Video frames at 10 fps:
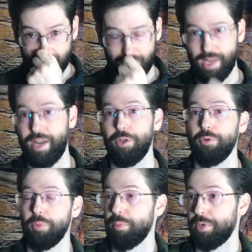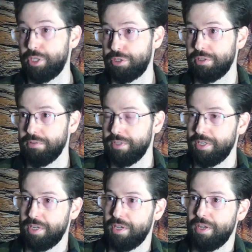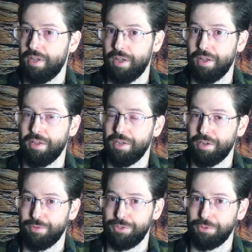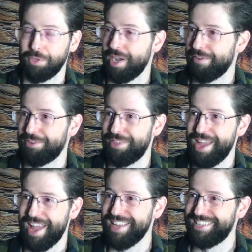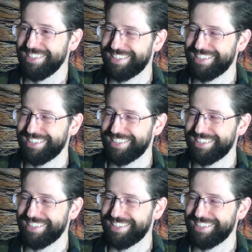And I don't remember much of the story after that.